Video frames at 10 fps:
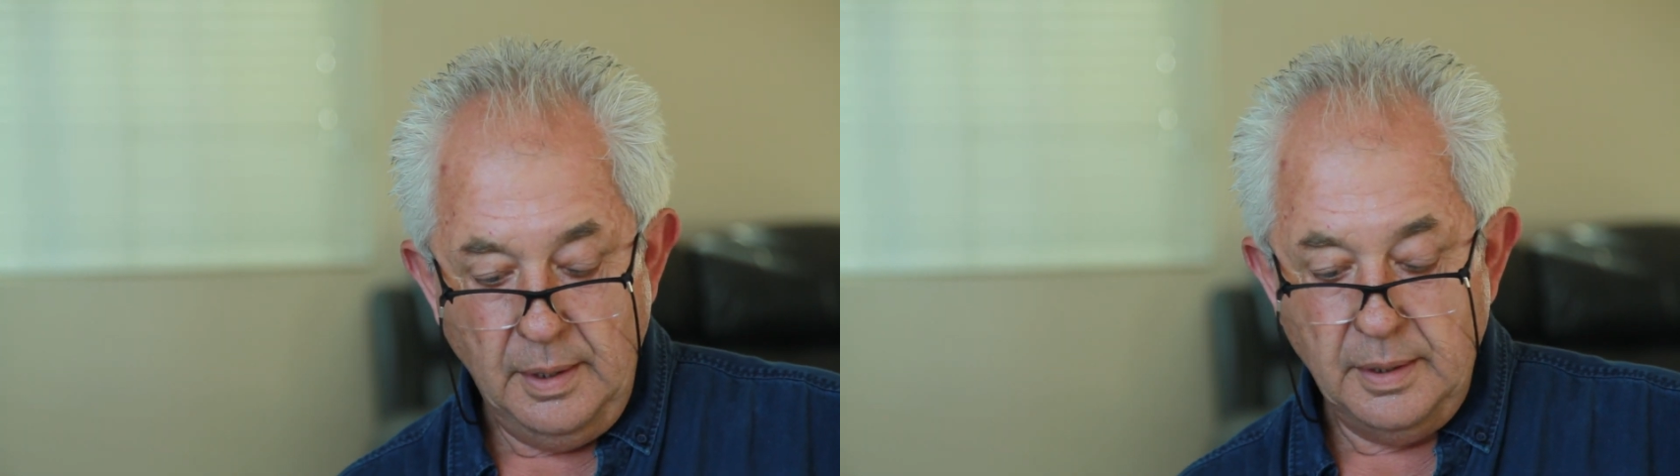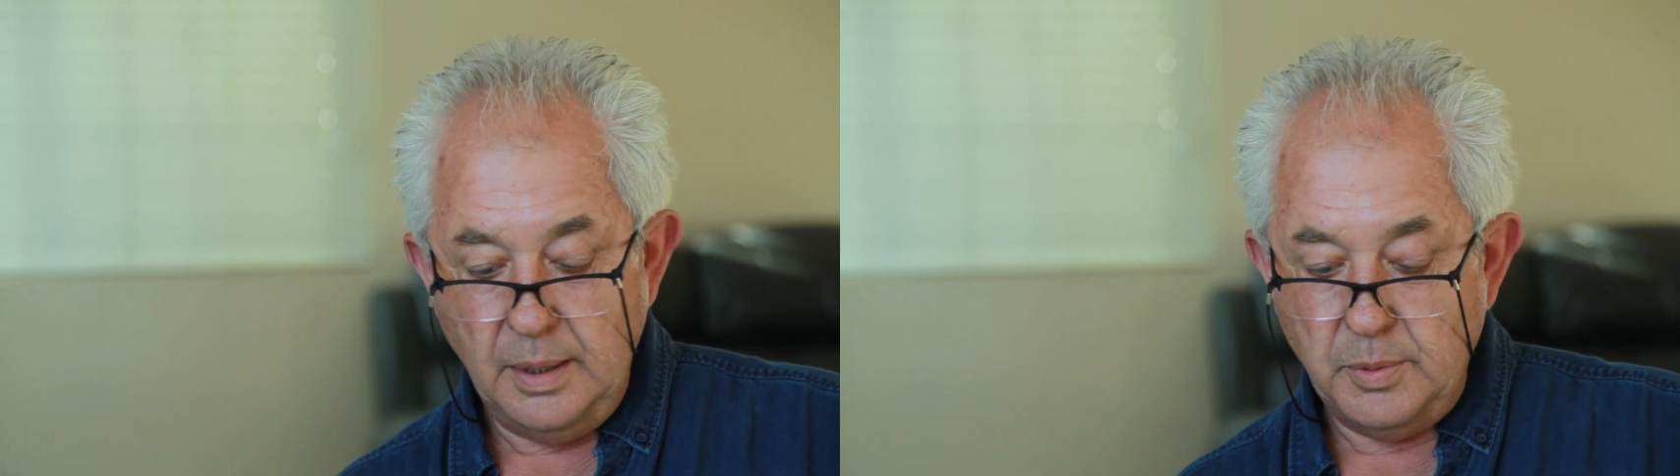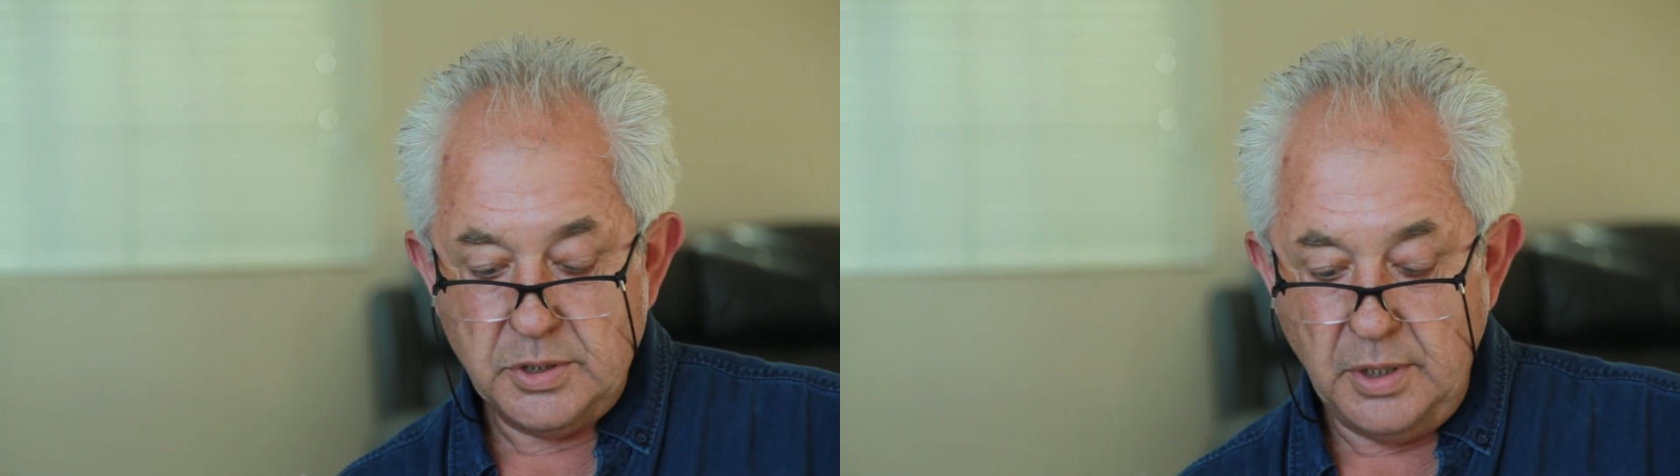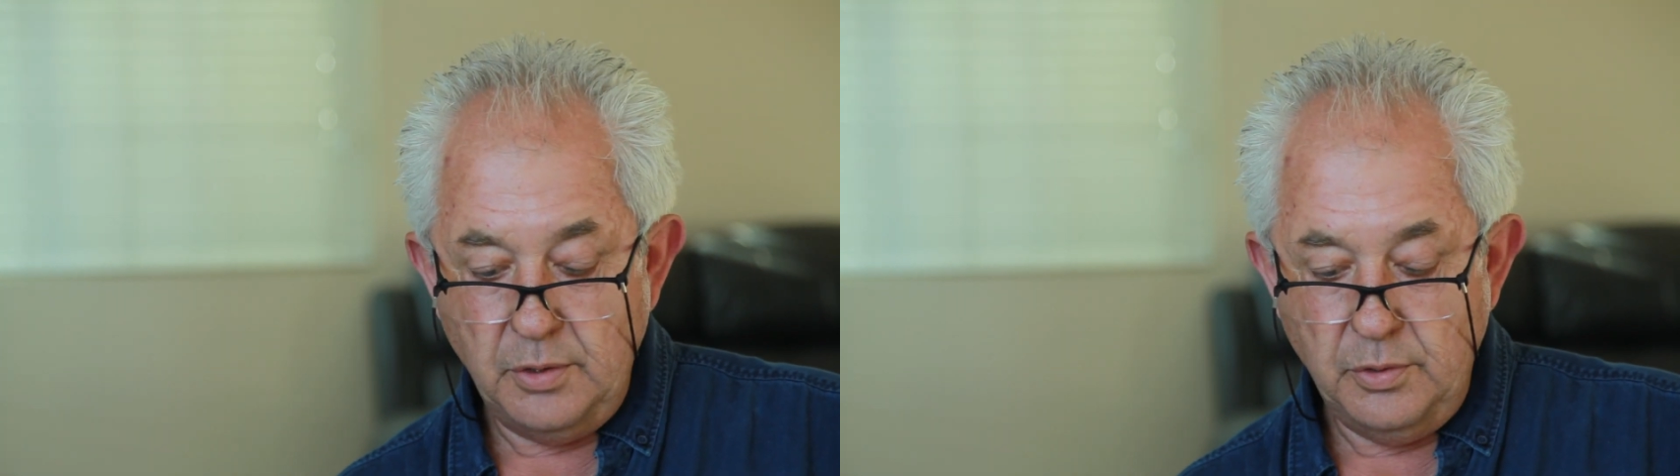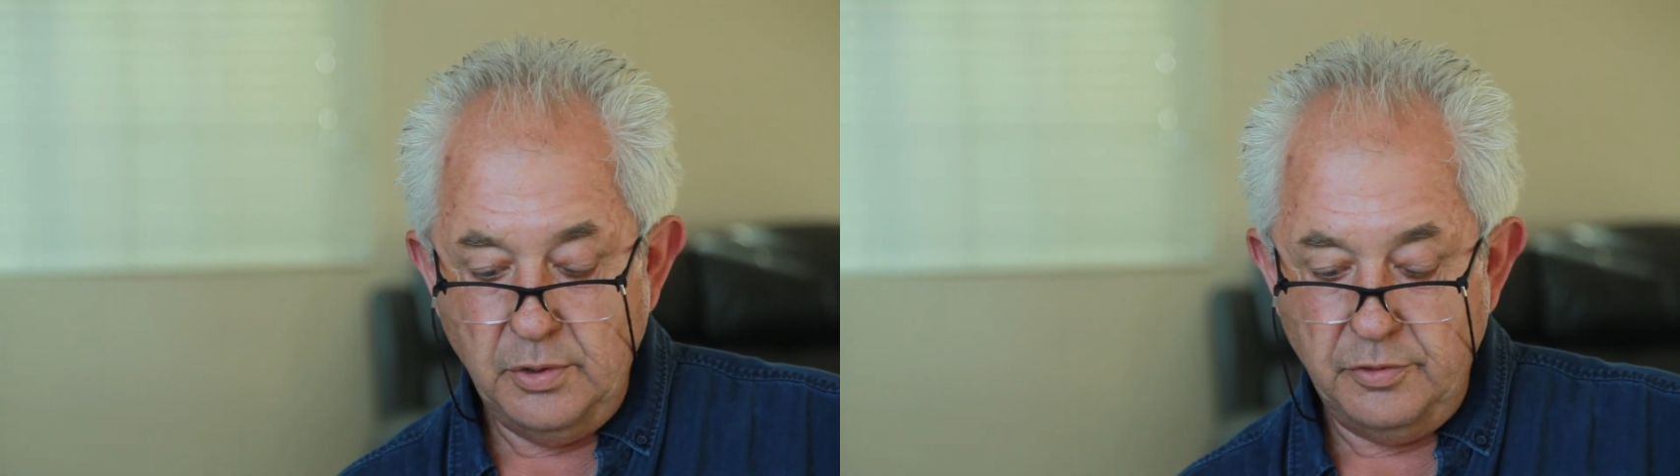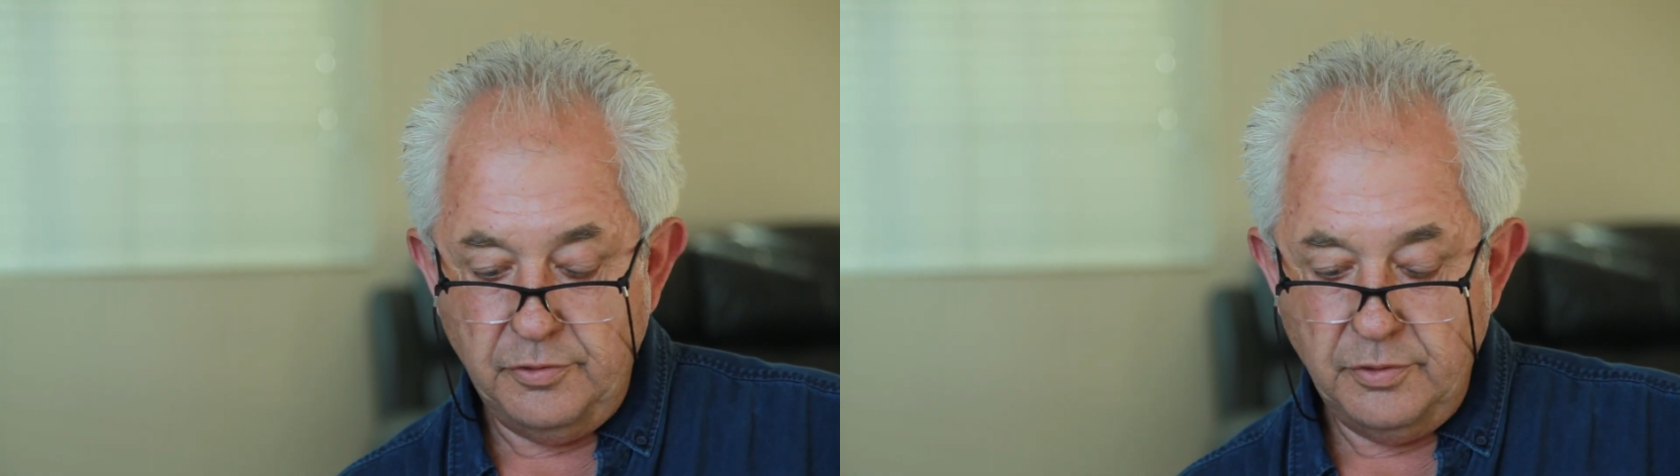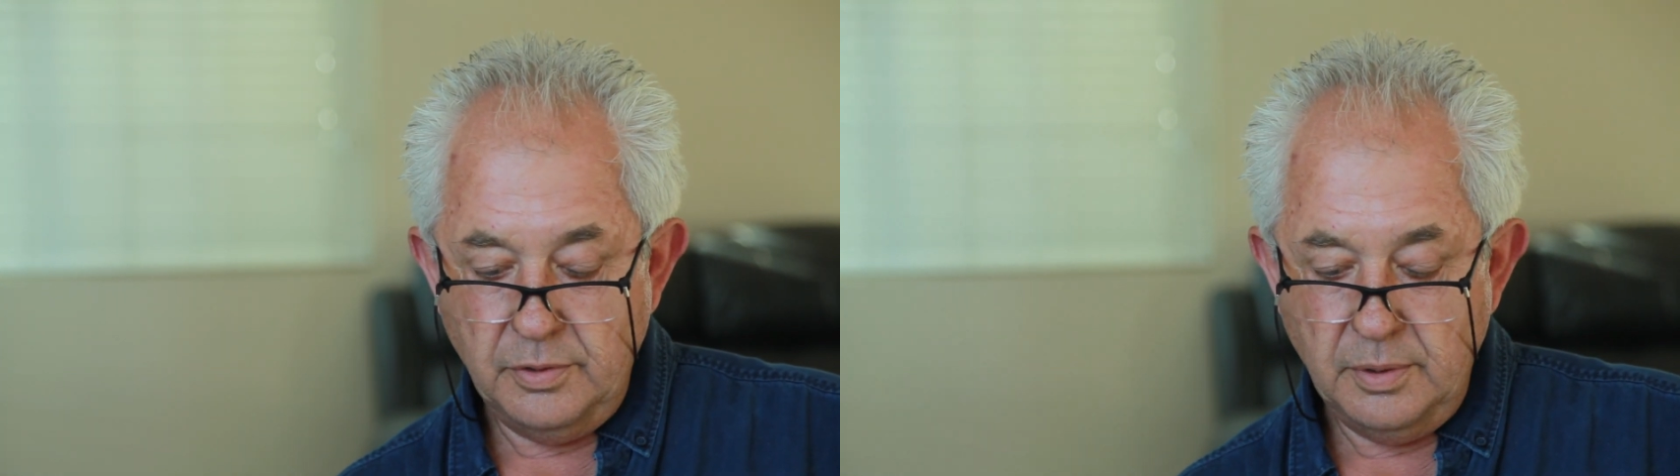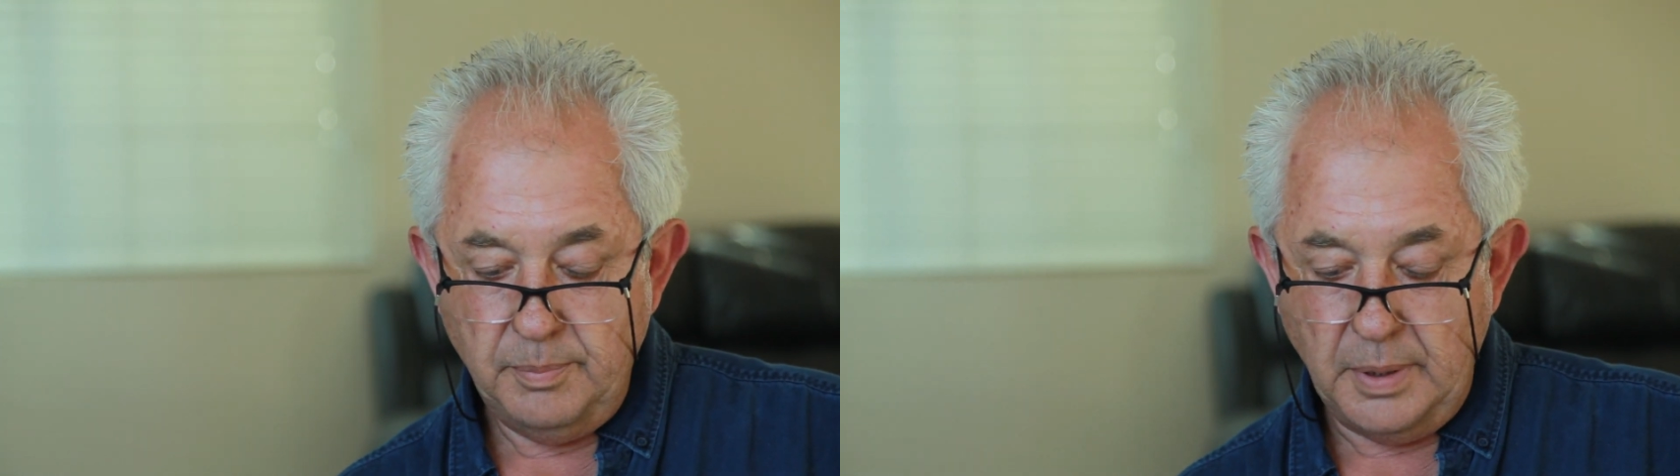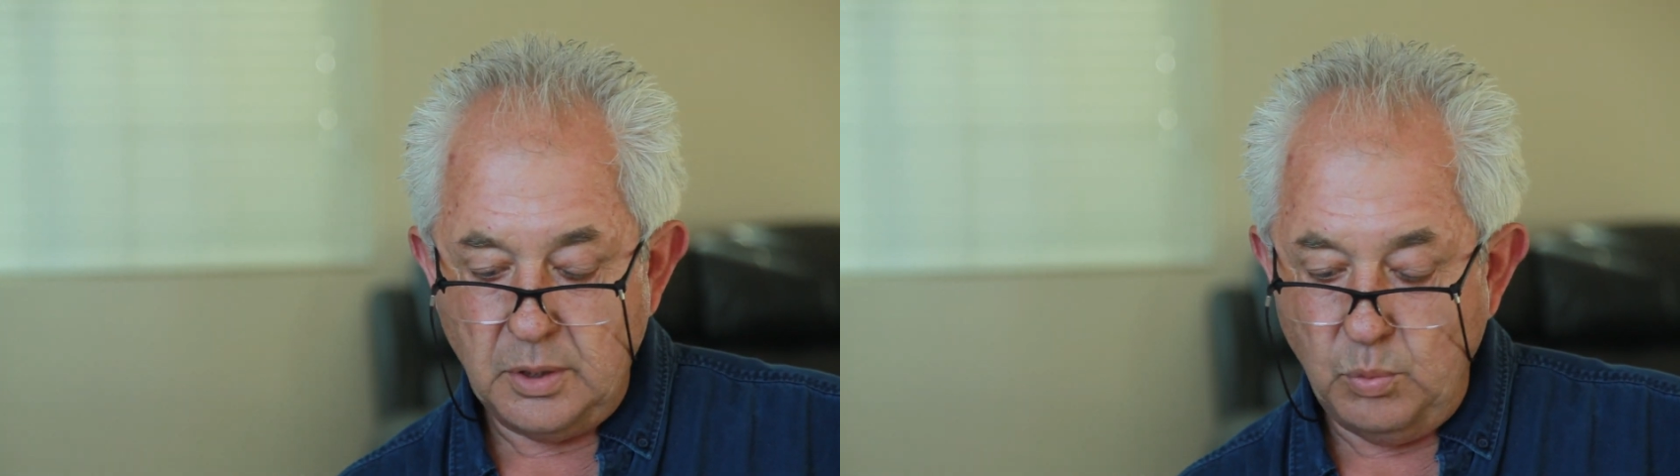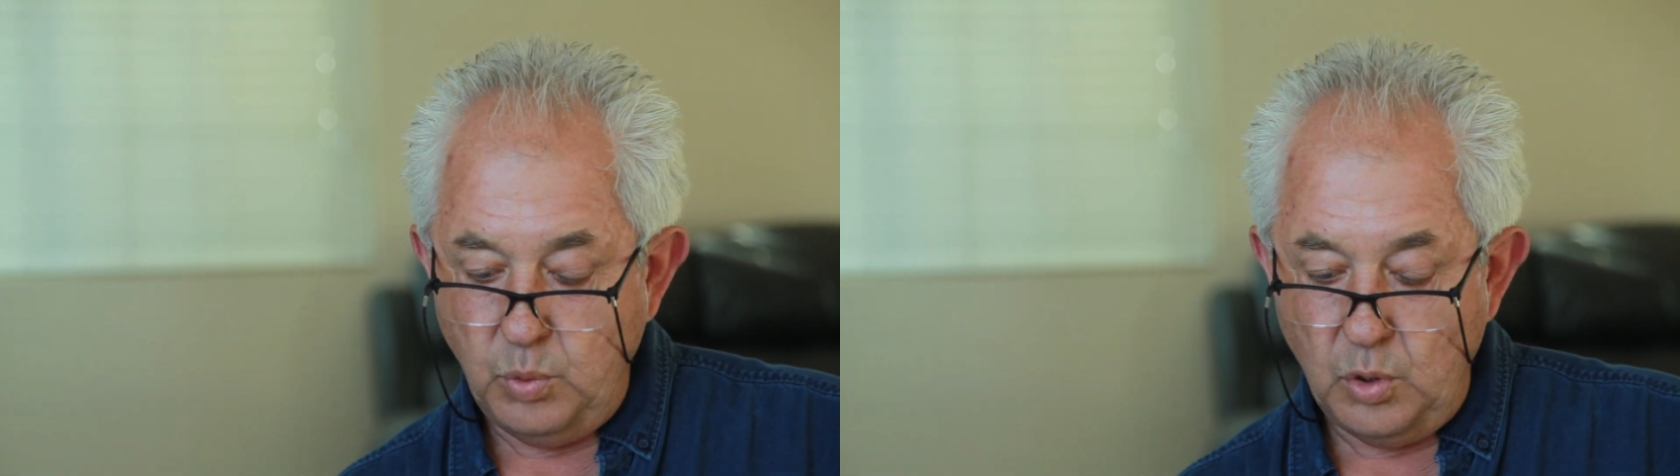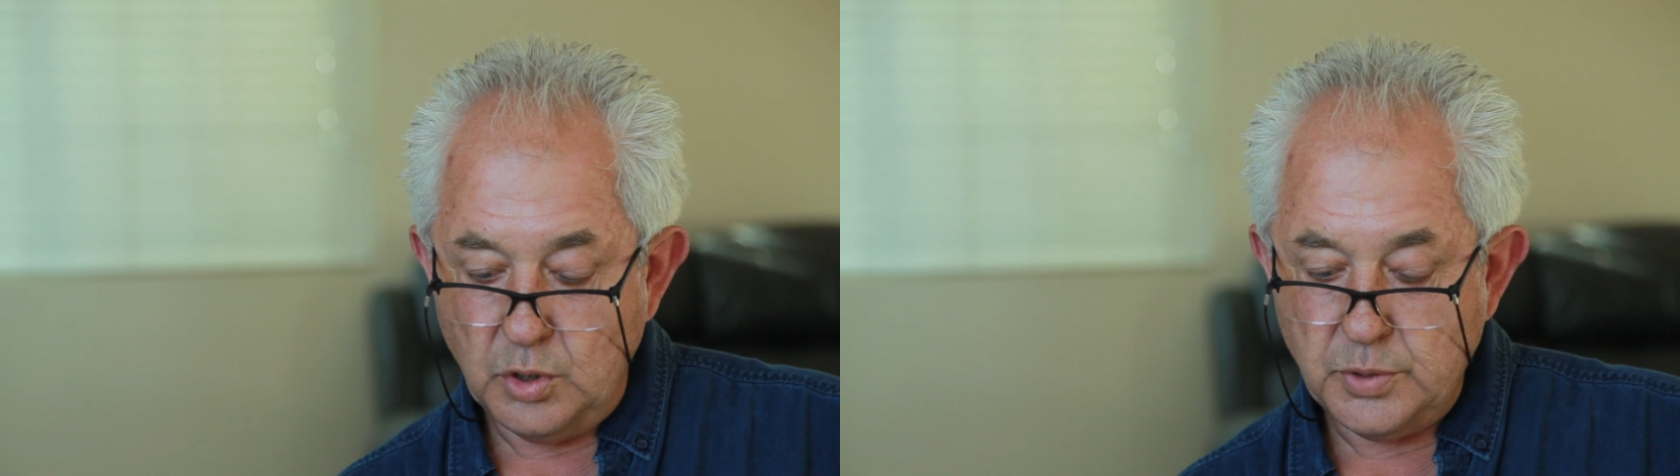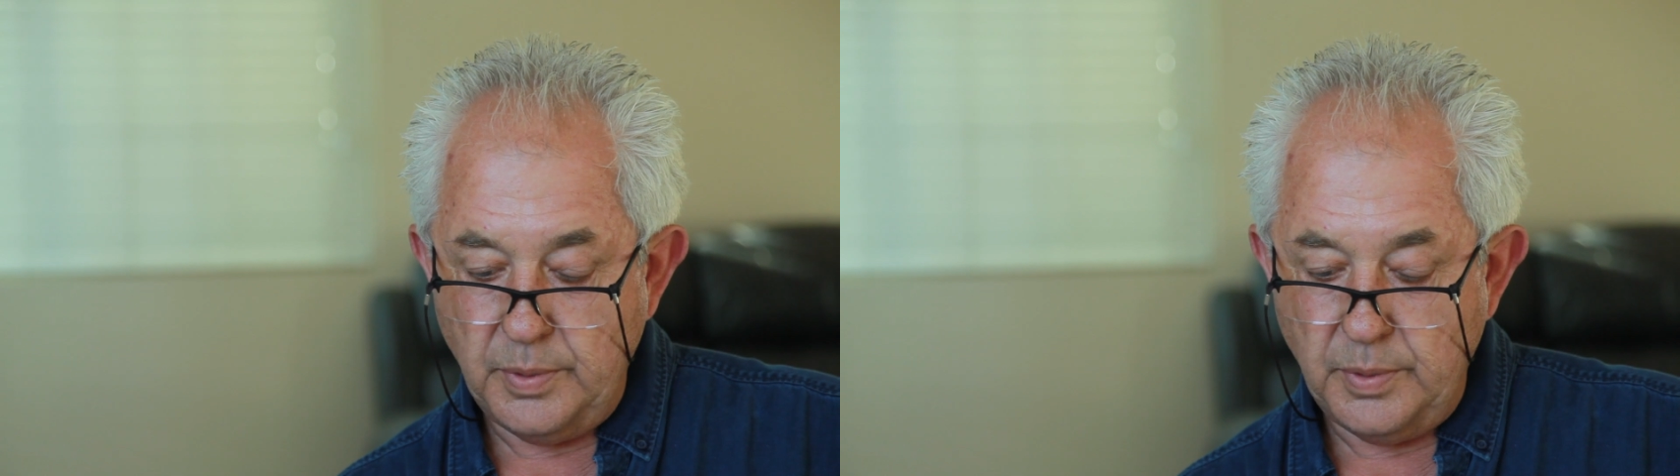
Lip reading: There was no roof, but the walls